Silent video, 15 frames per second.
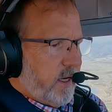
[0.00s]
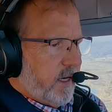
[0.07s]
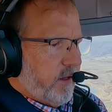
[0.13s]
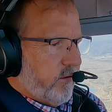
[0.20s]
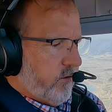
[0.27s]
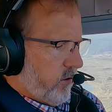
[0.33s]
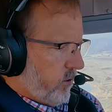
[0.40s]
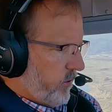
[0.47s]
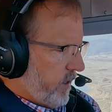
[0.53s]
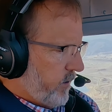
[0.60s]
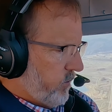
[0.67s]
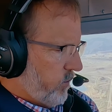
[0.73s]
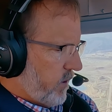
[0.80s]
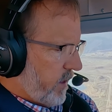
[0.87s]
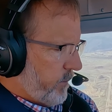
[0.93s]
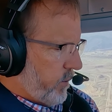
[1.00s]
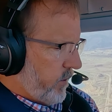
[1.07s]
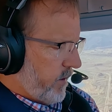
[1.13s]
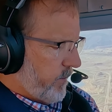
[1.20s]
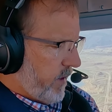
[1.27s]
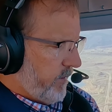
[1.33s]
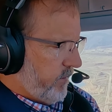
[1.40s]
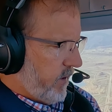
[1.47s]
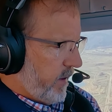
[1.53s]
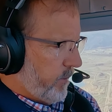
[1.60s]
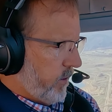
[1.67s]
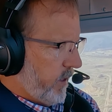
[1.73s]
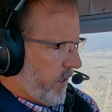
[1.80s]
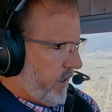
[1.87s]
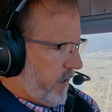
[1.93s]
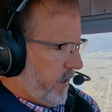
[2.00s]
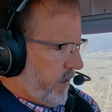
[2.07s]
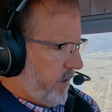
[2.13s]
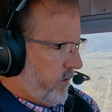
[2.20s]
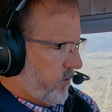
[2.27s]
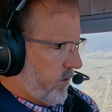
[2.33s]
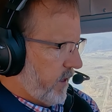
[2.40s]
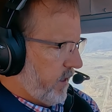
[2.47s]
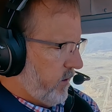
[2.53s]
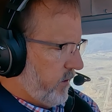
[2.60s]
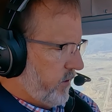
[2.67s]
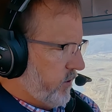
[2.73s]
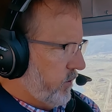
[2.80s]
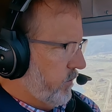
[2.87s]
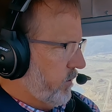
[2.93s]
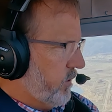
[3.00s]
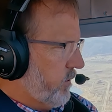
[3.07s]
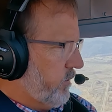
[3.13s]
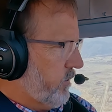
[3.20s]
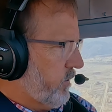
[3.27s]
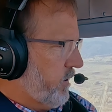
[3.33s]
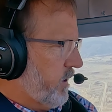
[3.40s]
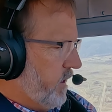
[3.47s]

and so that's what I put in my flight plan to head directly towards.